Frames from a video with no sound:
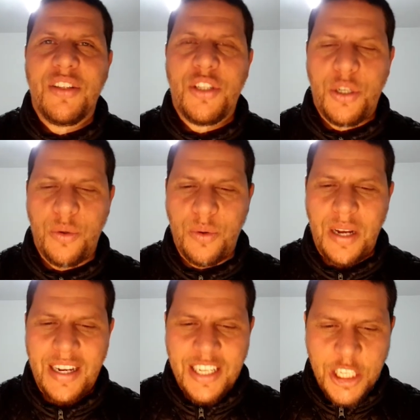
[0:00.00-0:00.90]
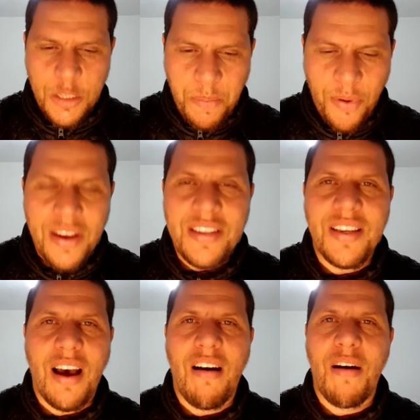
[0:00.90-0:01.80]
to express
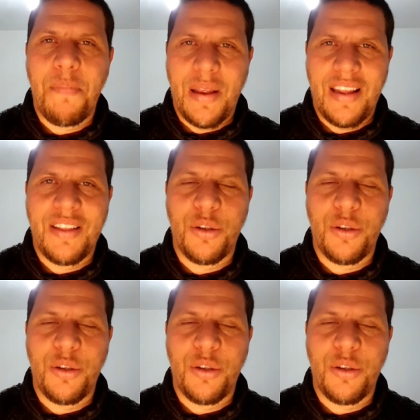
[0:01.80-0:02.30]
our ability